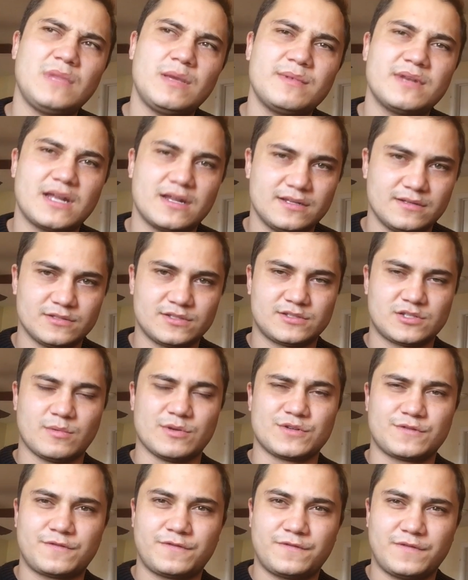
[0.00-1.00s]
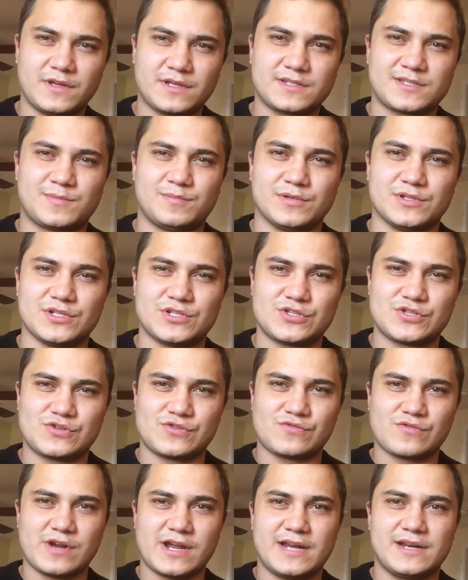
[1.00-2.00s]
not so much fix, but
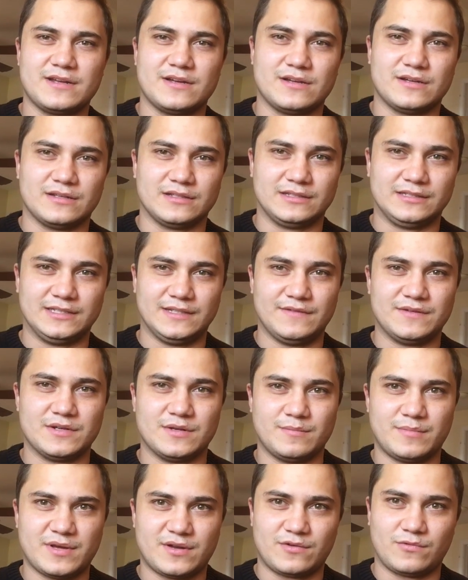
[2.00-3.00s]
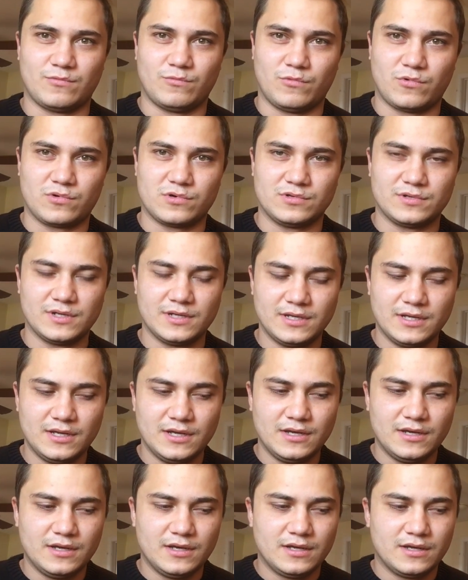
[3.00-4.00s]
try to live in a better world
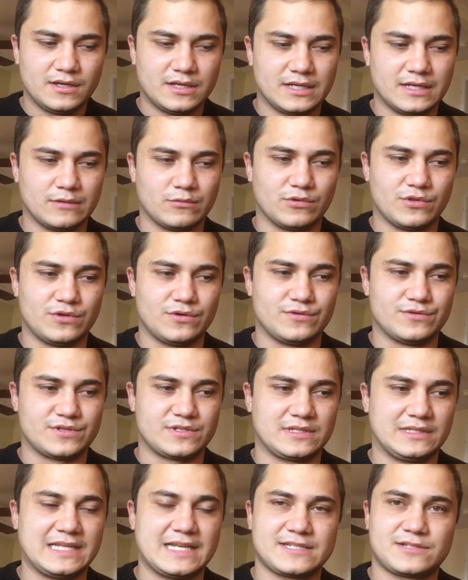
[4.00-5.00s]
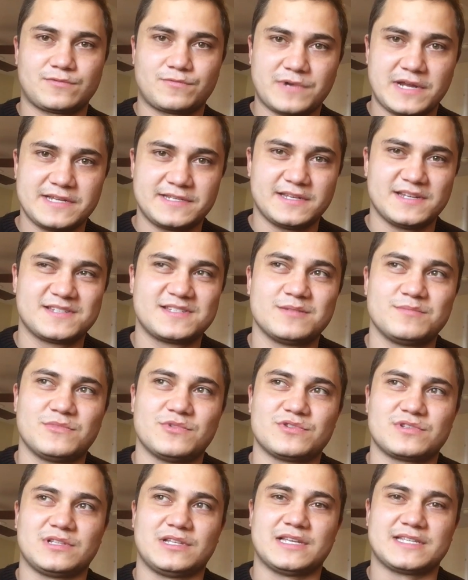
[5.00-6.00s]
where there's less racism,
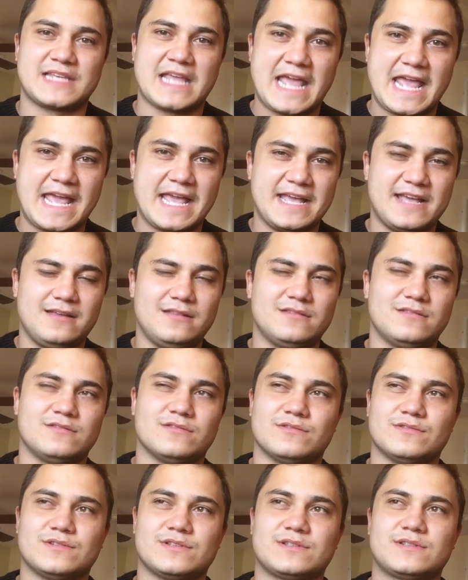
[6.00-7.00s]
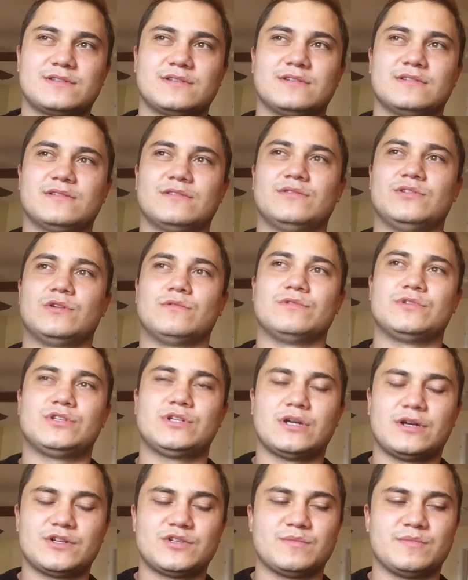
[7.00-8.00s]
there's less hate, there's no
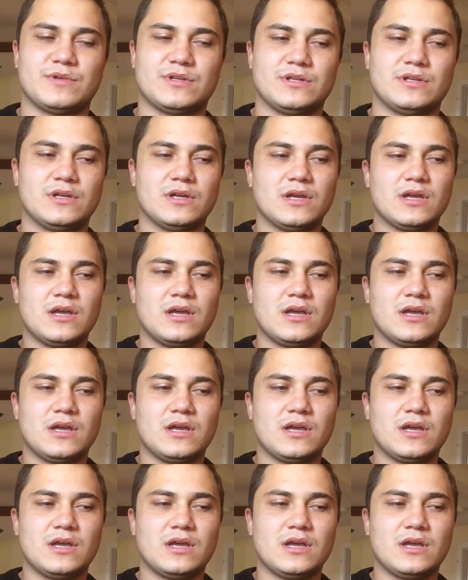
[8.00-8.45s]
judgment.